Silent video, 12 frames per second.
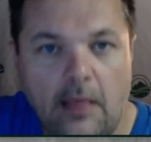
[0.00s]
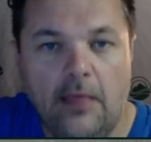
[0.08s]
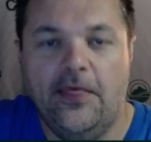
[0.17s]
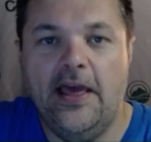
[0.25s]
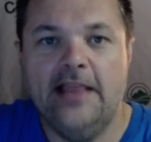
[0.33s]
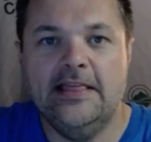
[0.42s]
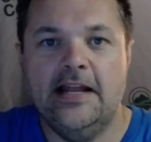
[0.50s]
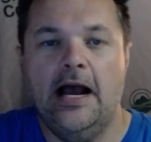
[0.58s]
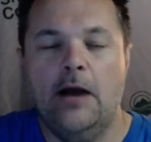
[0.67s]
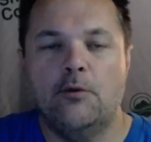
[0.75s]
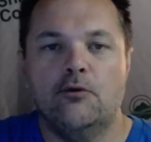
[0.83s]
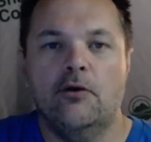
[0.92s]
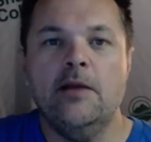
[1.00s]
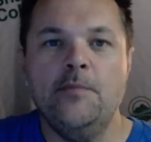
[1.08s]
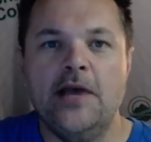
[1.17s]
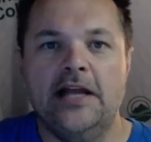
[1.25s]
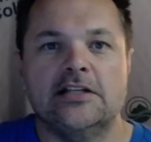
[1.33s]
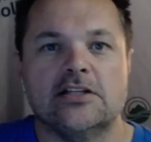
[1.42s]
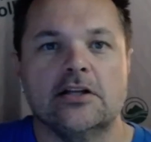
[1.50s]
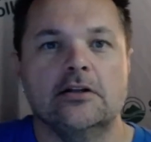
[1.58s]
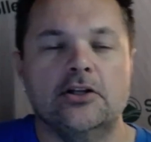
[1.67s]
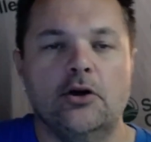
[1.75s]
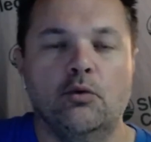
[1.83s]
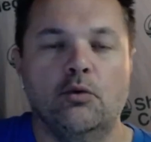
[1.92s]
thing that I would recommend is,
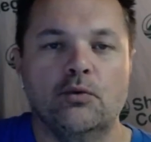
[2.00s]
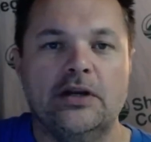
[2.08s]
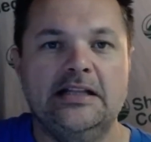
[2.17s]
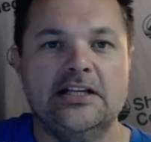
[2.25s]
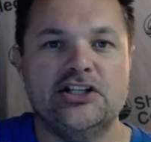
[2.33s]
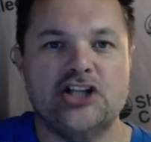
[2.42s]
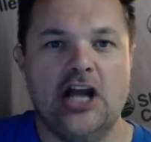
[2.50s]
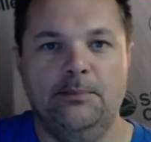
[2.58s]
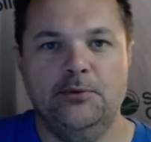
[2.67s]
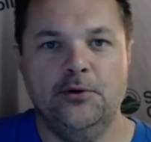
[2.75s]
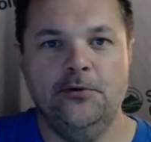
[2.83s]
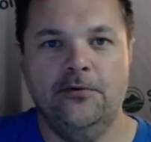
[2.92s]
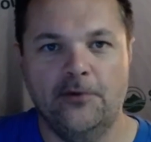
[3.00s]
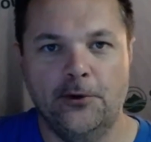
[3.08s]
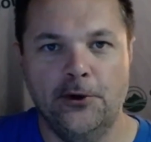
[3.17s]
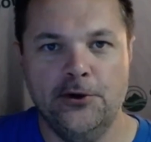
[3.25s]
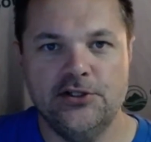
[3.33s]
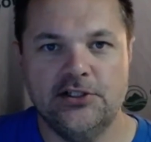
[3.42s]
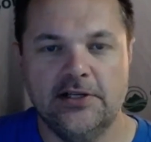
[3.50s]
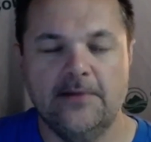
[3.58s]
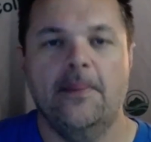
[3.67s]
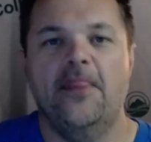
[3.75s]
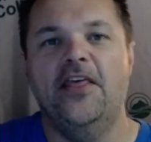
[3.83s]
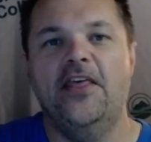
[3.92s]
you know, read the chapter first,
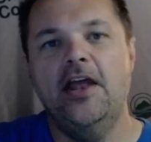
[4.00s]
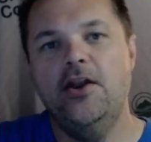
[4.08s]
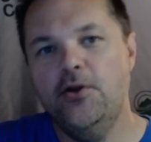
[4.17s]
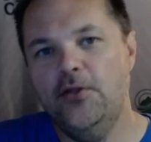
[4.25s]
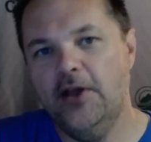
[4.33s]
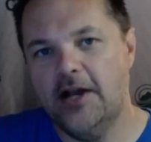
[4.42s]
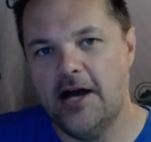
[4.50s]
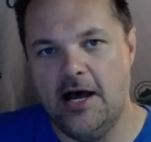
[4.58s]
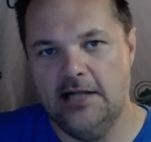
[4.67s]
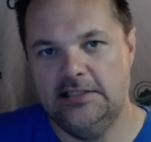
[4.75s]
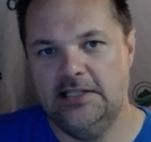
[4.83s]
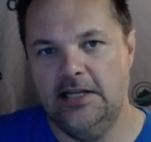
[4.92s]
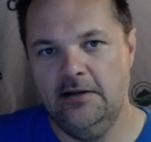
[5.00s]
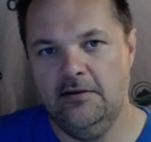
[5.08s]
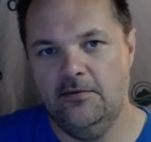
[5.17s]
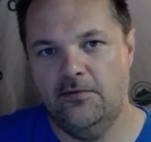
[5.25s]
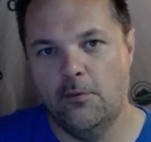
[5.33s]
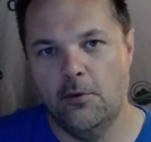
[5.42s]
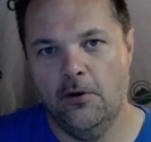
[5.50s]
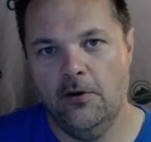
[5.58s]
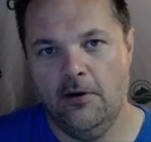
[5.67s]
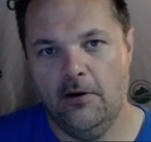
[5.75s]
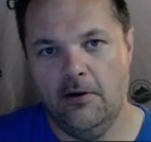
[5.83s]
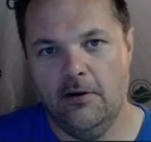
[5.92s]
then do the content for
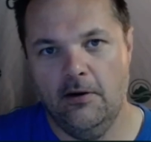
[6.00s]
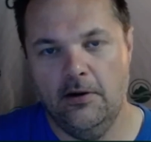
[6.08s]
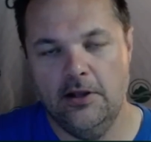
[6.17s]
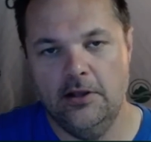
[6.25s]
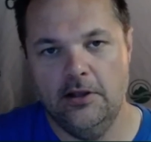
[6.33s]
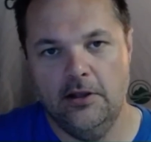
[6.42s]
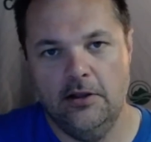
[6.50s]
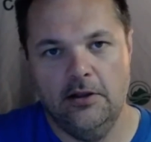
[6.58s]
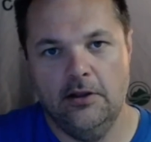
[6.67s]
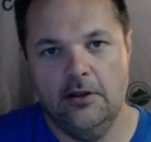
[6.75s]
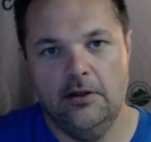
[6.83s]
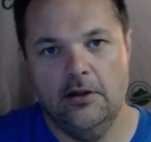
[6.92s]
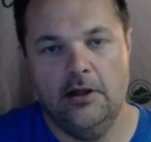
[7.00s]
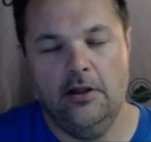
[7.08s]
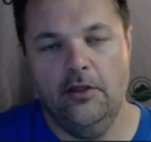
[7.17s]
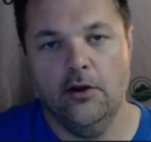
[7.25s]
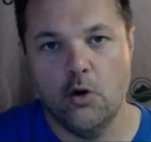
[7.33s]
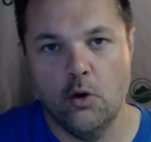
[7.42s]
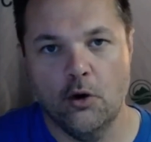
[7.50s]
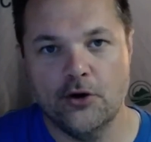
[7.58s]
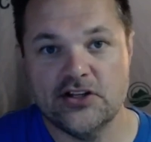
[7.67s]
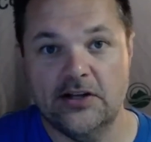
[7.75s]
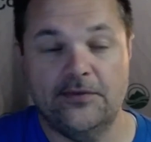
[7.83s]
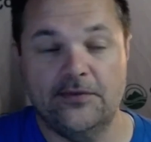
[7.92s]
the
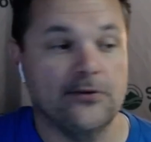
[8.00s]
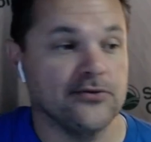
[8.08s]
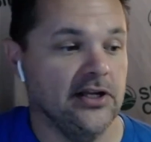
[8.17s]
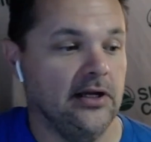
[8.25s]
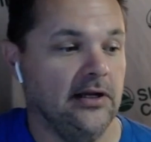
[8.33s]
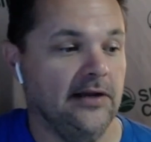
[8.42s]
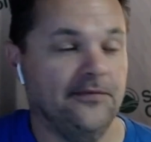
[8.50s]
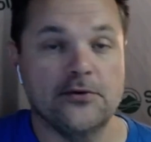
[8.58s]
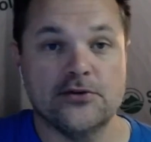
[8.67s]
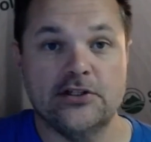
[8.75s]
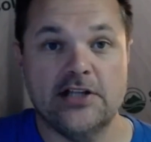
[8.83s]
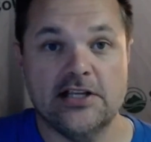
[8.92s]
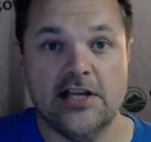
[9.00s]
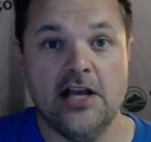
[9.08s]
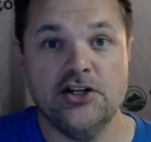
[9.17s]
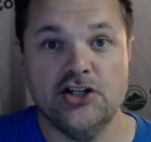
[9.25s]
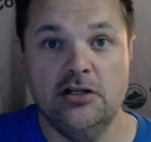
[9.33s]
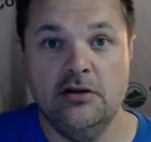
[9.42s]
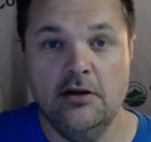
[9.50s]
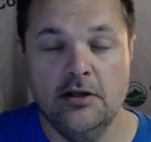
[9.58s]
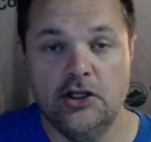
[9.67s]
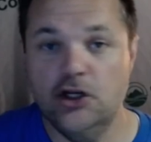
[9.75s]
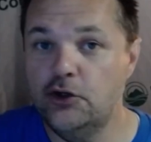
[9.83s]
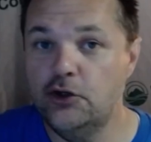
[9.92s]
course. If there's a discussion,
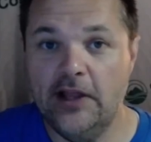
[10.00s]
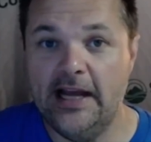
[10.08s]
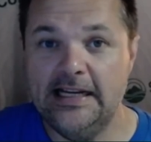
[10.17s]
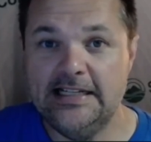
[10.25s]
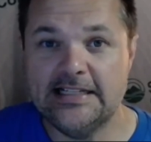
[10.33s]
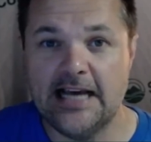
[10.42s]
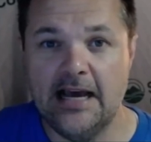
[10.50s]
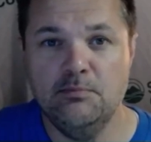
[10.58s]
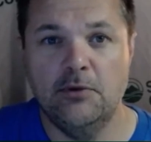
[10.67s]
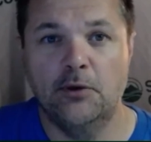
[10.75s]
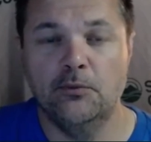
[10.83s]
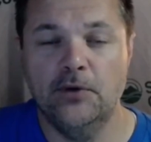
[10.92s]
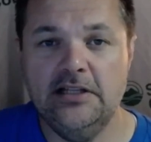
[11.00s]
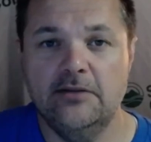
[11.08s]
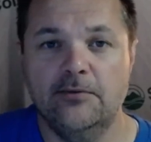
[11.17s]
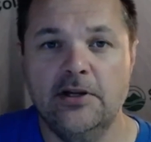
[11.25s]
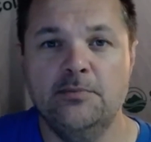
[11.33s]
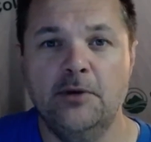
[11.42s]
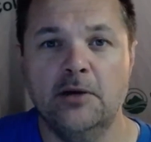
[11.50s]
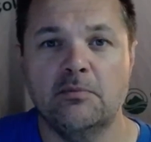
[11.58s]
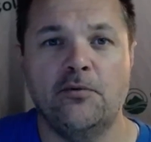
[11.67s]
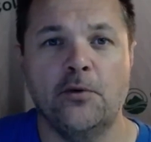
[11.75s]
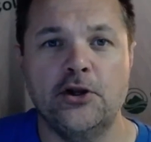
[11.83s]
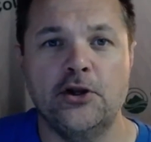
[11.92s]
you can do that anytime, but read the book
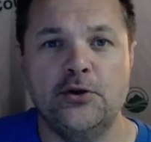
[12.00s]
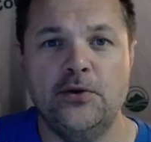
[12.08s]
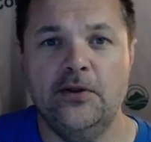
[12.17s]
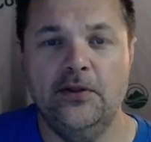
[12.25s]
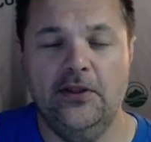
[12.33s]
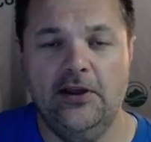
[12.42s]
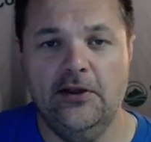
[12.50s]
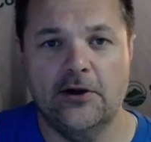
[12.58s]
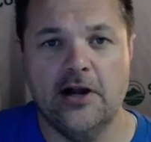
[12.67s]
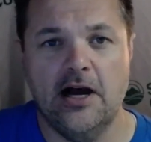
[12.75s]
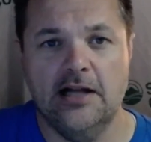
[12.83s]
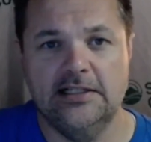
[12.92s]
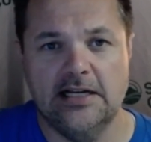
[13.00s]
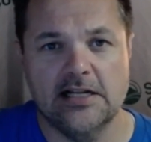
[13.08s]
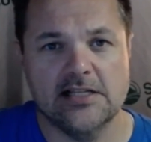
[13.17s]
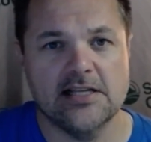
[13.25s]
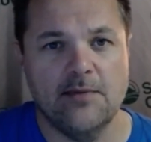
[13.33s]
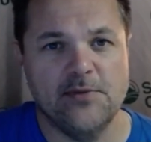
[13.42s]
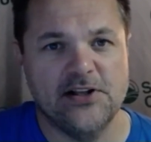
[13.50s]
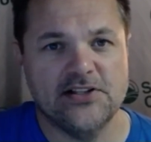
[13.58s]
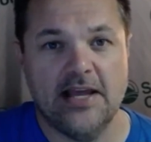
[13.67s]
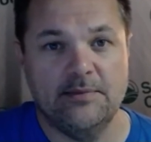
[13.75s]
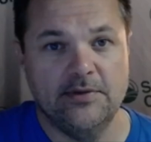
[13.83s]
before you do the other content assignments and